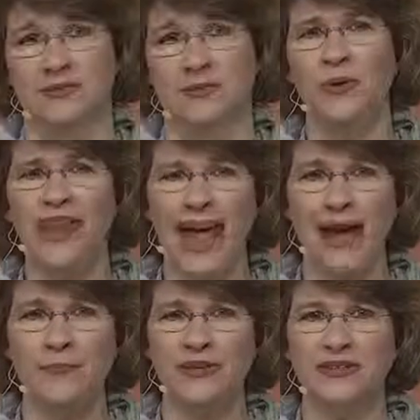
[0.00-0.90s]
What
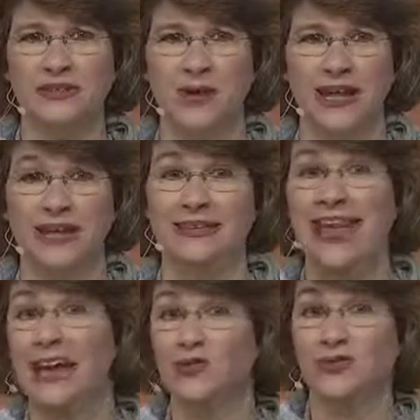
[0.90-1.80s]
happens when a
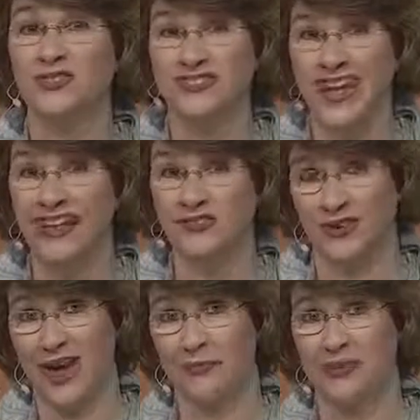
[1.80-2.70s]
natural
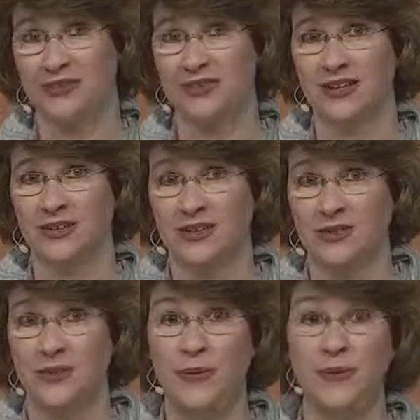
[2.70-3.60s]
disaster happens?
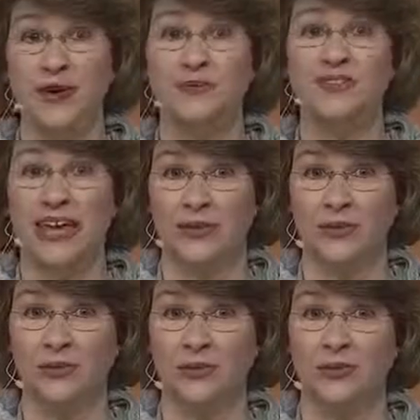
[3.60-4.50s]
Do people come
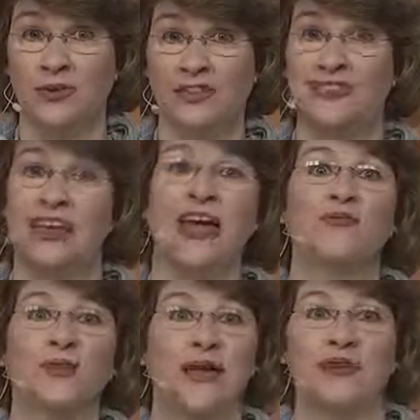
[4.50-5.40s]
together, or is it
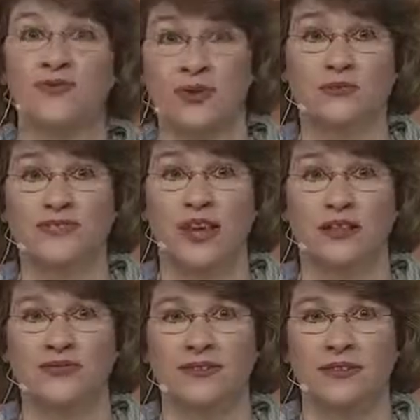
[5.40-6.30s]
every man for
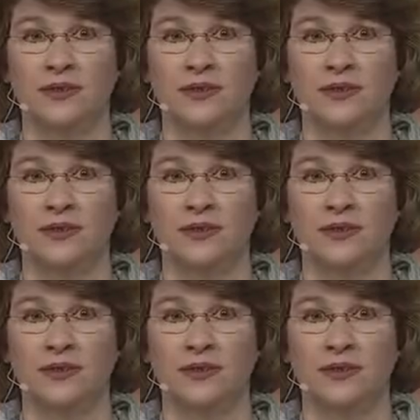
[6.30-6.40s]
himself?